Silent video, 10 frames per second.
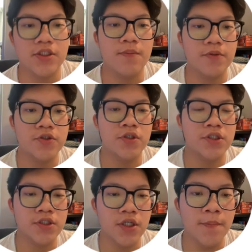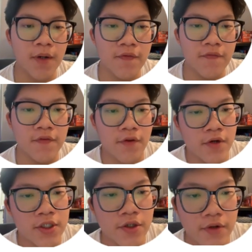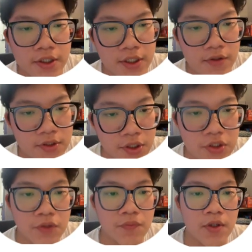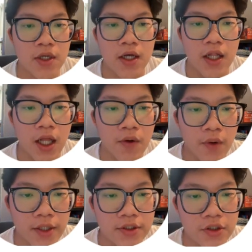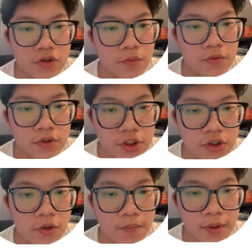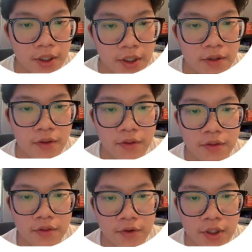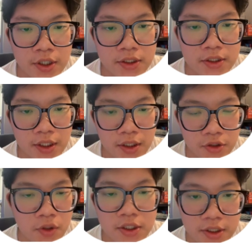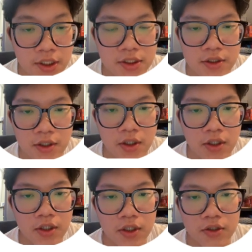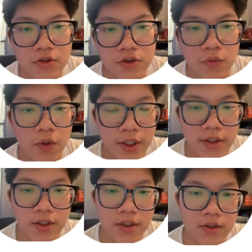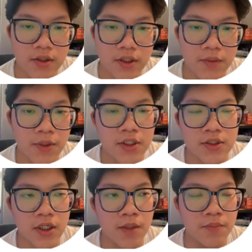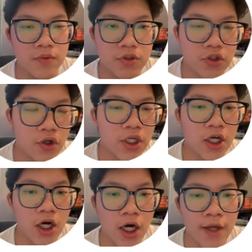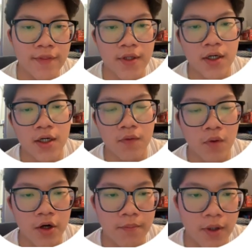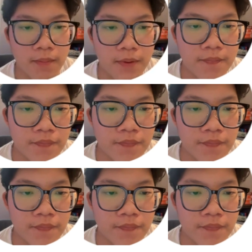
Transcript: temperature is above 30 degrees Celsius, I'll write digital pin 26 to 1. It means turning on the water pump.